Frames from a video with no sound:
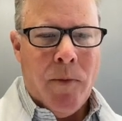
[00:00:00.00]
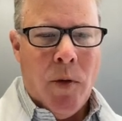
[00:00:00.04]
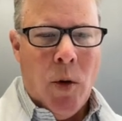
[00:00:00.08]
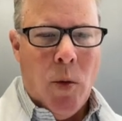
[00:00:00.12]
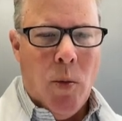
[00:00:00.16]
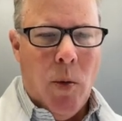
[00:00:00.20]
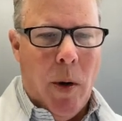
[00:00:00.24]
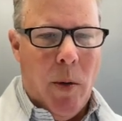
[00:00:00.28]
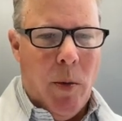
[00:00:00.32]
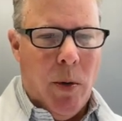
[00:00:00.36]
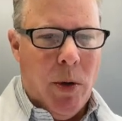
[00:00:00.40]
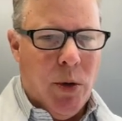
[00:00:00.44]

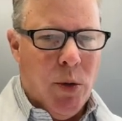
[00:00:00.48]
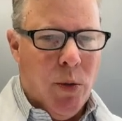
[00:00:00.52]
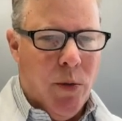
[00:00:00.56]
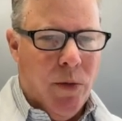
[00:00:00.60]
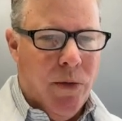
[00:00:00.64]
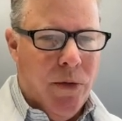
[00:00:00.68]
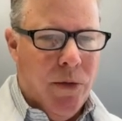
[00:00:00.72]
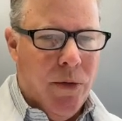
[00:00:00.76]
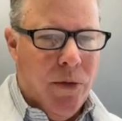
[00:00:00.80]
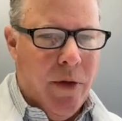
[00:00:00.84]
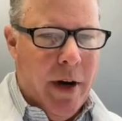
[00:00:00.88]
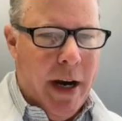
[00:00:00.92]
what was
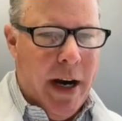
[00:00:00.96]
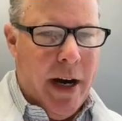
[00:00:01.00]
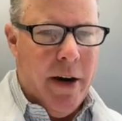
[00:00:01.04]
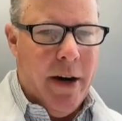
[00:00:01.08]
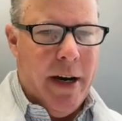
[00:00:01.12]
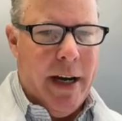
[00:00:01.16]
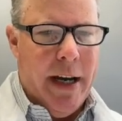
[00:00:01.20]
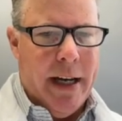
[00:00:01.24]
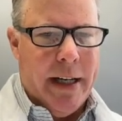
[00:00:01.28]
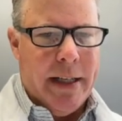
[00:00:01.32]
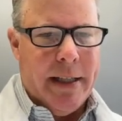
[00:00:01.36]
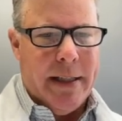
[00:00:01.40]

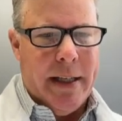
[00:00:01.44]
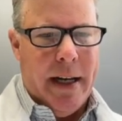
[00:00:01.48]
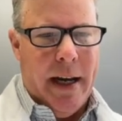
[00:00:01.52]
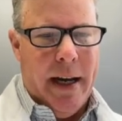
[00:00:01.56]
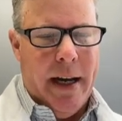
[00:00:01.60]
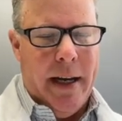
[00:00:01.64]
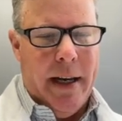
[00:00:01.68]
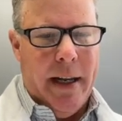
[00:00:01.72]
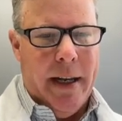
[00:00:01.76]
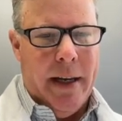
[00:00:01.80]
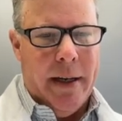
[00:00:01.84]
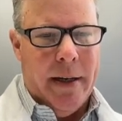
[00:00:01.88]
very
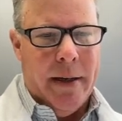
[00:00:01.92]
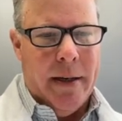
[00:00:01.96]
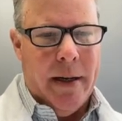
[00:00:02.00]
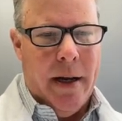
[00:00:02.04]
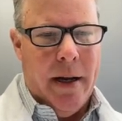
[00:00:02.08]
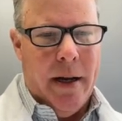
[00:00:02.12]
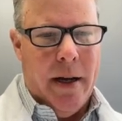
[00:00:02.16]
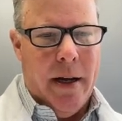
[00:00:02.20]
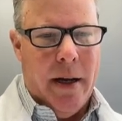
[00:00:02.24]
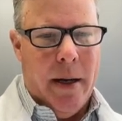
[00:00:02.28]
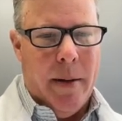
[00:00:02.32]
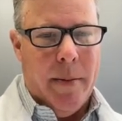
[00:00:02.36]
exciting,
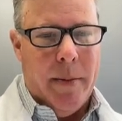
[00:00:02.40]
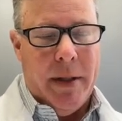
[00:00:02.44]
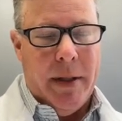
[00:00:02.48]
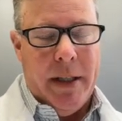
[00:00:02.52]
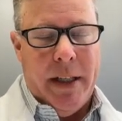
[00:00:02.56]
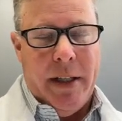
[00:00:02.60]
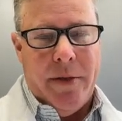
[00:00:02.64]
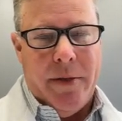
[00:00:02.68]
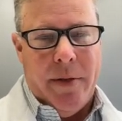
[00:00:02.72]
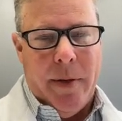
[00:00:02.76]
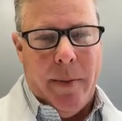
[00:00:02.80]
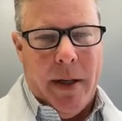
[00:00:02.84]
at
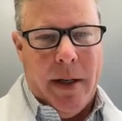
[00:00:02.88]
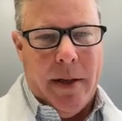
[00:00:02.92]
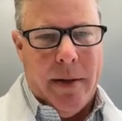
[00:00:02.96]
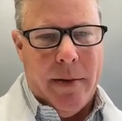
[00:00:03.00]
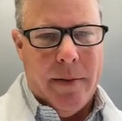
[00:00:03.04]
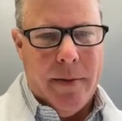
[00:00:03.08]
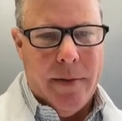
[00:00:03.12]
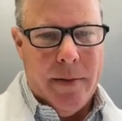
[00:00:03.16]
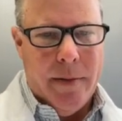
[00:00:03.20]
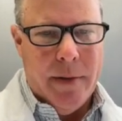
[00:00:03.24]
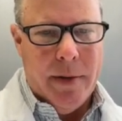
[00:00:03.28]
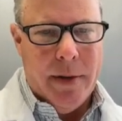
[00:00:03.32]
least from a
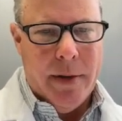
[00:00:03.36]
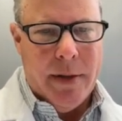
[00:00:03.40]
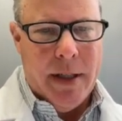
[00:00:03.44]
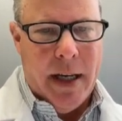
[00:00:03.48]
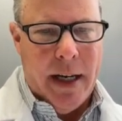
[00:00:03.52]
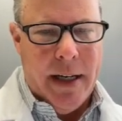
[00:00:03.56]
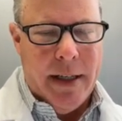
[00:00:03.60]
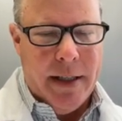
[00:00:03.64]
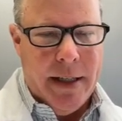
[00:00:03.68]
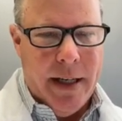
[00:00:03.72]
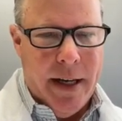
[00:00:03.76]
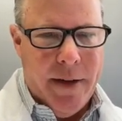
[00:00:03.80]

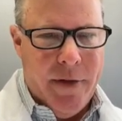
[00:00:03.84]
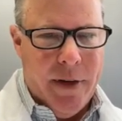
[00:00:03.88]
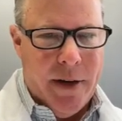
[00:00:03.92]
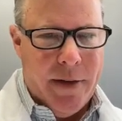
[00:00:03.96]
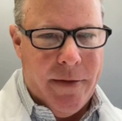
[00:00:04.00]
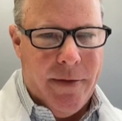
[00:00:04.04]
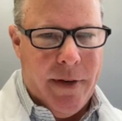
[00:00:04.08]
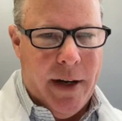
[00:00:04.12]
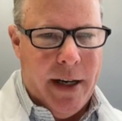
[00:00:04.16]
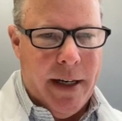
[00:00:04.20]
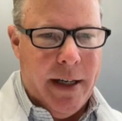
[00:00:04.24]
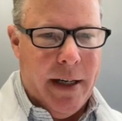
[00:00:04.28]
scientific
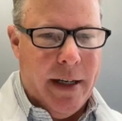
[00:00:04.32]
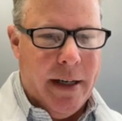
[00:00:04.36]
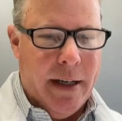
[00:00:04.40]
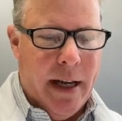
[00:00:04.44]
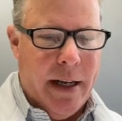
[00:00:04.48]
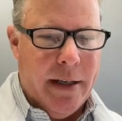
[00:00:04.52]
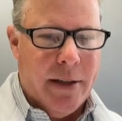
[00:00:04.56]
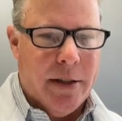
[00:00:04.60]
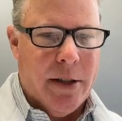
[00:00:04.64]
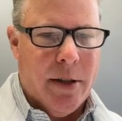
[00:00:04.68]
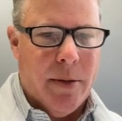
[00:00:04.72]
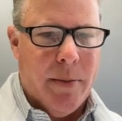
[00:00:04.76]
finding,
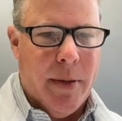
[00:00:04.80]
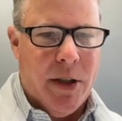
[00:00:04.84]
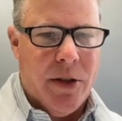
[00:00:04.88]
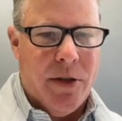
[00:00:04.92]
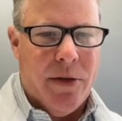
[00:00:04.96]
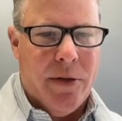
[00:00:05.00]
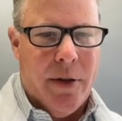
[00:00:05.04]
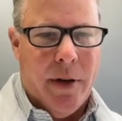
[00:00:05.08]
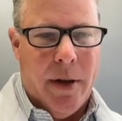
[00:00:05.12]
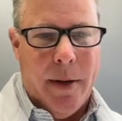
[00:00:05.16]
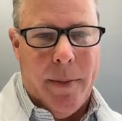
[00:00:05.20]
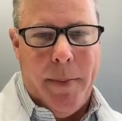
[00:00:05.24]
not so much
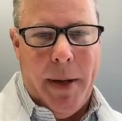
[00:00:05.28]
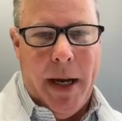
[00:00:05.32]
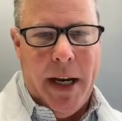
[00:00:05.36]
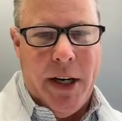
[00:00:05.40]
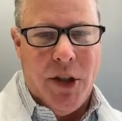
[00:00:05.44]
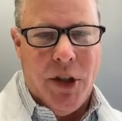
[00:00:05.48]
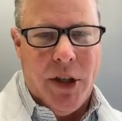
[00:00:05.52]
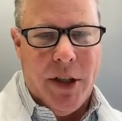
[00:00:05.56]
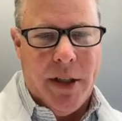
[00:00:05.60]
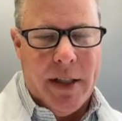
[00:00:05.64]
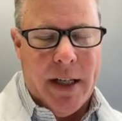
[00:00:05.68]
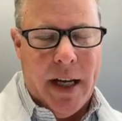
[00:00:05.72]
for the
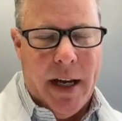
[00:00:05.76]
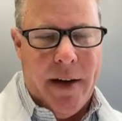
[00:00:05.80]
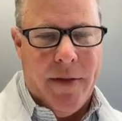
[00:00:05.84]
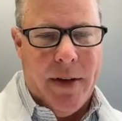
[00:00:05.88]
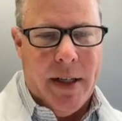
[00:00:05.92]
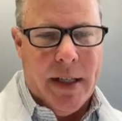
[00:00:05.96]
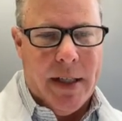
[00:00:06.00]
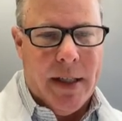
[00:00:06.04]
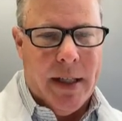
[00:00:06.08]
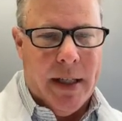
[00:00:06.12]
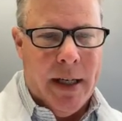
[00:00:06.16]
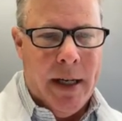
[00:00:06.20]
patients,
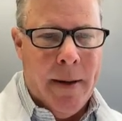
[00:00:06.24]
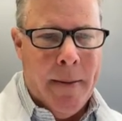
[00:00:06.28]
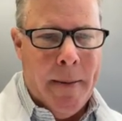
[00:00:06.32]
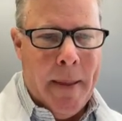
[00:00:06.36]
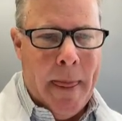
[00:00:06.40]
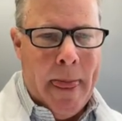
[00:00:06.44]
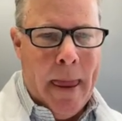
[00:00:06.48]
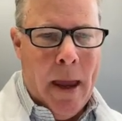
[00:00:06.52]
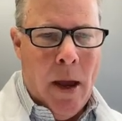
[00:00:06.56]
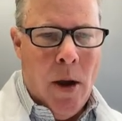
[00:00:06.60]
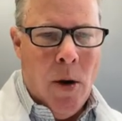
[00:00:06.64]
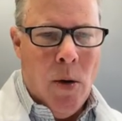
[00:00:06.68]
obviously,
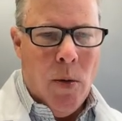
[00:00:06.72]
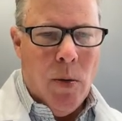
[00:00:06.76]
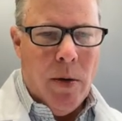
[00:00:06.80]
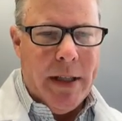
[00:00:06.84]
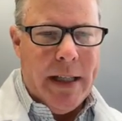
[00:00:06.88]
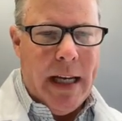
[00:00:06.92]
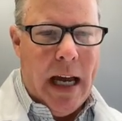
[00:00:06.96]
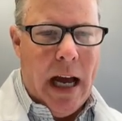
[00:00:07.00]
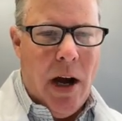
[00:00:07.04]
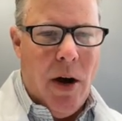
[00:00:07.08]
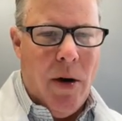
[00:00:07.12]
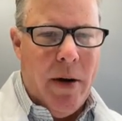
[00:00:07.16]
was
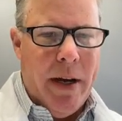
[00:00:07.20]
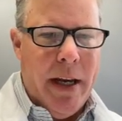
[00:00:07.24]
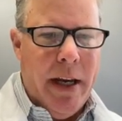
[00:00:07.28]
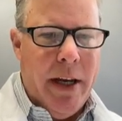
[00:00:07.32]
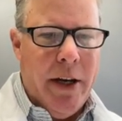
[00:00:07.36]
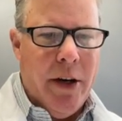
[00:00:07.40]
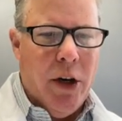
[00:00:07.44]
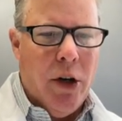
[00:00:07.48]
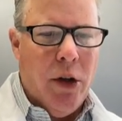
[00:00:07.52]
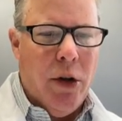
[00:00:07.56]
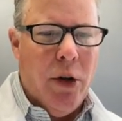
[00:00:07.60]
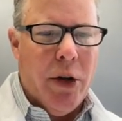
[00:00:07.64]
how
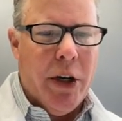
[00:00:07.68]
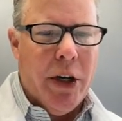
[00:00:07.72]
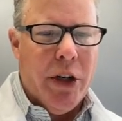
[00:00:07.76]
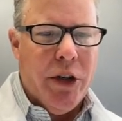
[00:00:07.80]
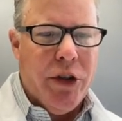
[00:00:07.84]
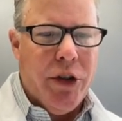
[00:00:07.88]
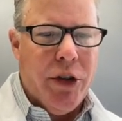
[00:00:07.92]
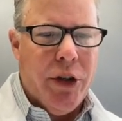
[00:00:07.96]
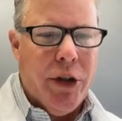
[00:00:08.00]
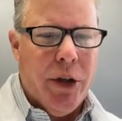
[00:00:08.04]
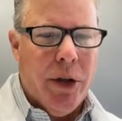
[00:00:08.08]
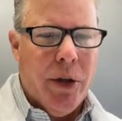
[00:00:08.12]

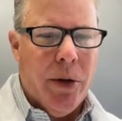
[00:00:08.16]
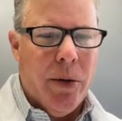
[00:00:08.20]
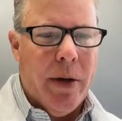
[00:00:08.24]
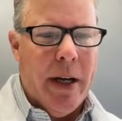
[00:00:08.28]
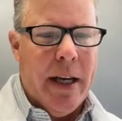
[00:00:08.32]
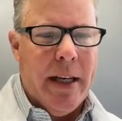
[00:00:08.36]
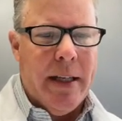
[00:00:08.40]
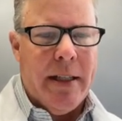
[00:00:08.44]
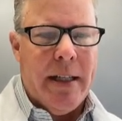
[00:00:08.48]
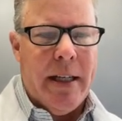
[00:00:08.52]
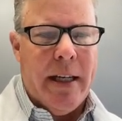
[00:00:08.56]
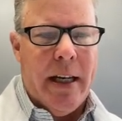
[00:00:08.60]
interleukin-2
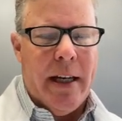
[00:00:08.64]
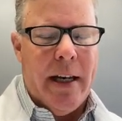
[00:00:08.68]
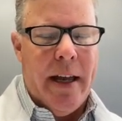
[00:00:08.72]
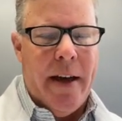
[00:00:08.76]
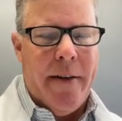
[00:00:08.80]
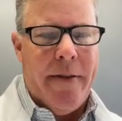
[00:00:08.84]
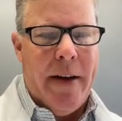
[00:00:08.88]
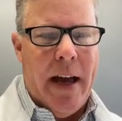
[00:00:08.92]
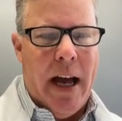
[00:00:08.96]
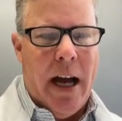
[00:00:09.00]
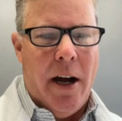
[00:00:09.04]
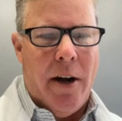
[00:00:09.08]
and
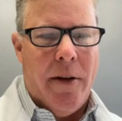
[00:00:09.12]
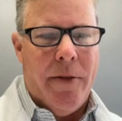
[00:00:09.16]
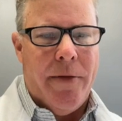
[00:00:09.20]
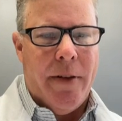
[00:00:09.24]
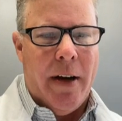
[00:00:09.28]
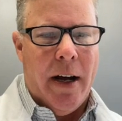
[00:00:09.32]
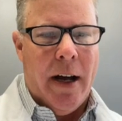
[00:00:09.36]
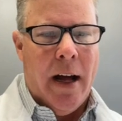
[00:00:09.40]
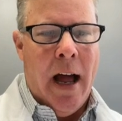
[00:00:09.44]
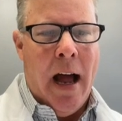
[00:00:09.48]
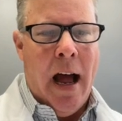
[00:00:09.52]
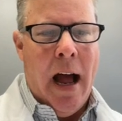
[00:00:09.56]

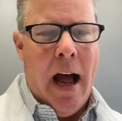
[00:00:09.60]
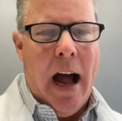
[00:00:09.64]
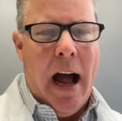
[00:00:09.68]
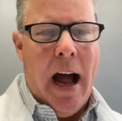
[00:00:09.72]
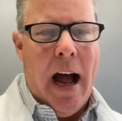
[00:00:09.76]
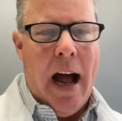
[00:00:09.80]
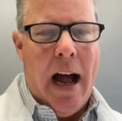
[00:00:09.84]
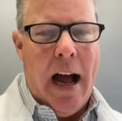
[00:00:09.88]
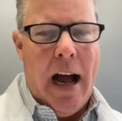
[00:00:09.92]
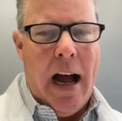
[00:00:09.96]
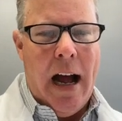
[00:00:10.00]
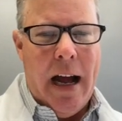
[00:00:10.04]
TNF-alpha
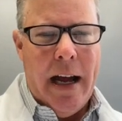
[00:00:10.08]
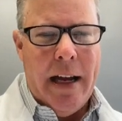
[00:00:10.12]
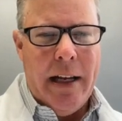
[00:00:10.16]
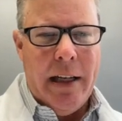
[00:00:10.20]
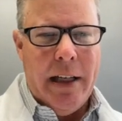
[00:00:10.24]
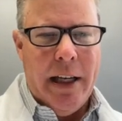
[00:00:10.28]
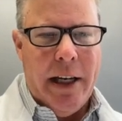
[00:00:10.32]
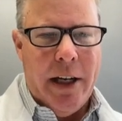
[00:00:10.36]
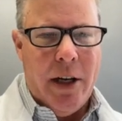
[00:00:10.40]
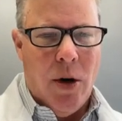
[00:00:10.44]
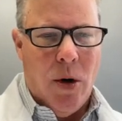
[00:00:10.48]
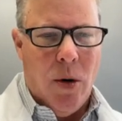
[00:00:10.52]

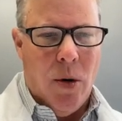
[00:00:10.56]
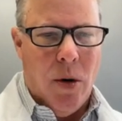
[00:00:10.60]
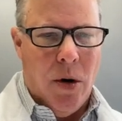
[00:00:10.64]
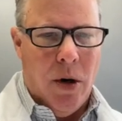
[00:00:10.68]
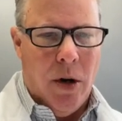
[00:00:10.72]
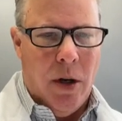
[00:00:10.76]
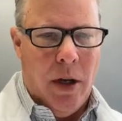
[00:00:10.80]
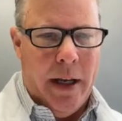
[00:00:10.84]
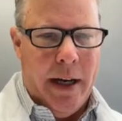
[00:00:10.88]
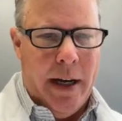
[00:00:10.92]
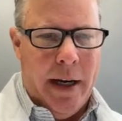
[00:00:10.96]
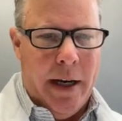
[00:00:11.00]
highly
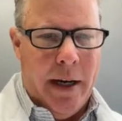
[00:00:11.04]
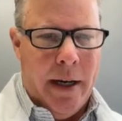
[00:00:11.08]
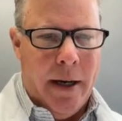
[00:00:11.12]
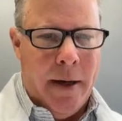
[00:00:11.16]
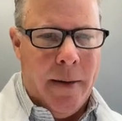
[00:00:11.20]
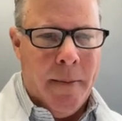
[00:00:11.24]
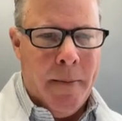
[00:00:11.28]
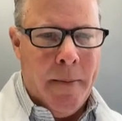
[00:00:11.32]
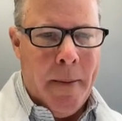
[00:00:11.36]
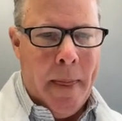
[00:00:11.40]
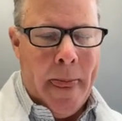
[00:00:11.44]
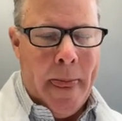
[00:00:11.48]
correlated